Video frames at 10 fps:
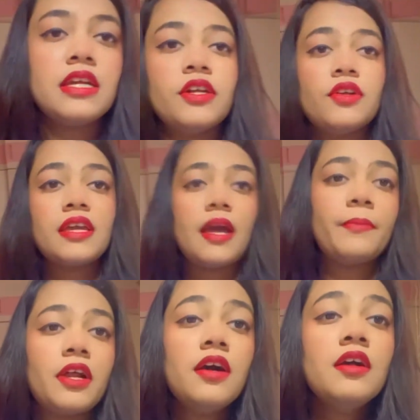it on
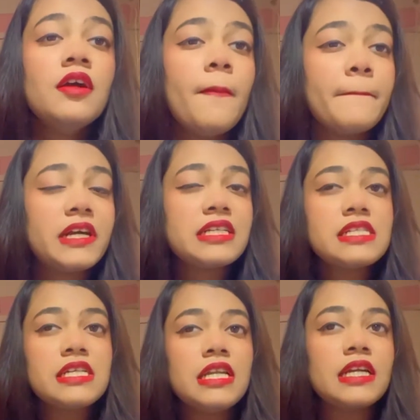camera, but it
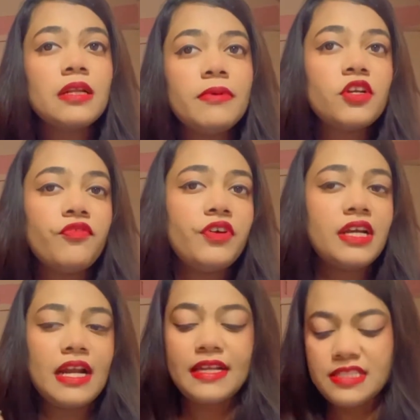is a little bit of a
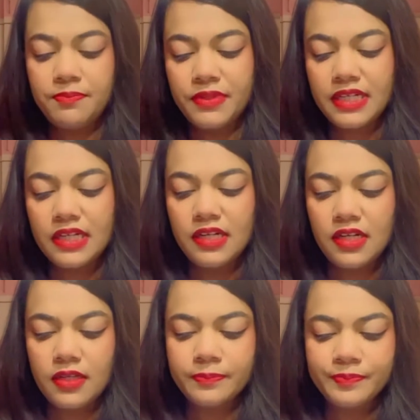transparent
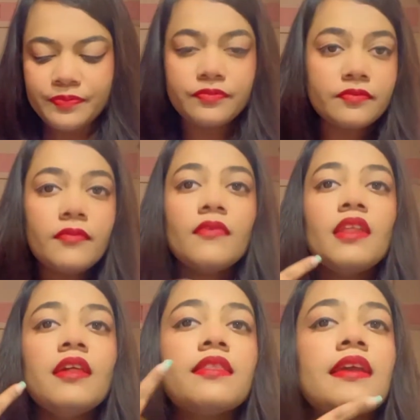thing.
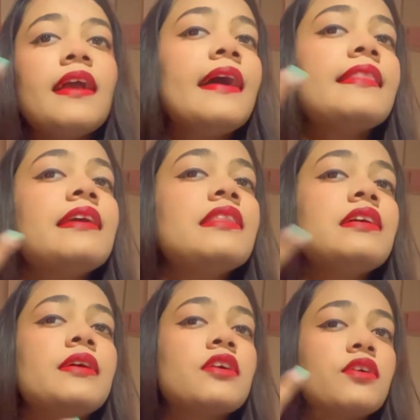I think
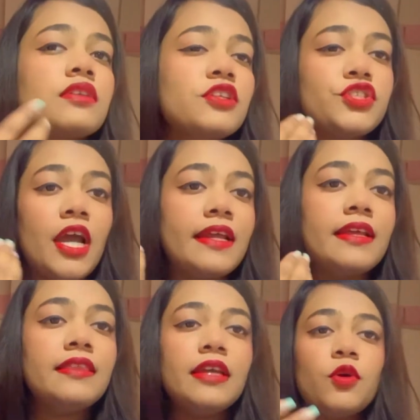the
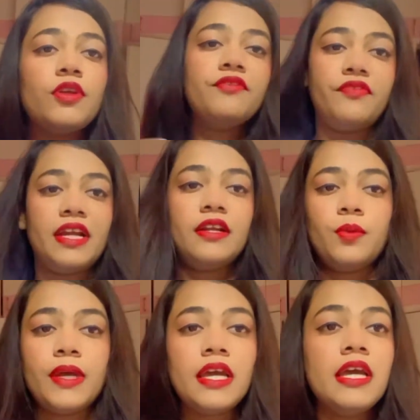shiny thing will fade
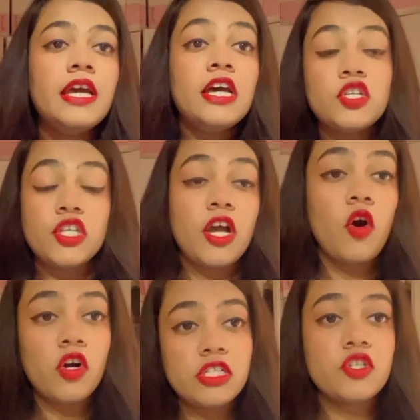away. So yeah,
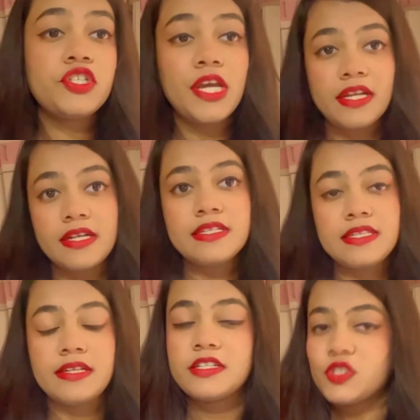also Charan is
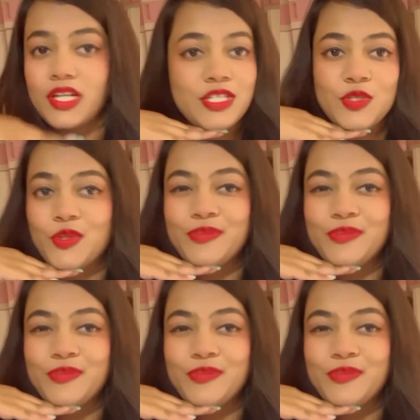here, so let's go.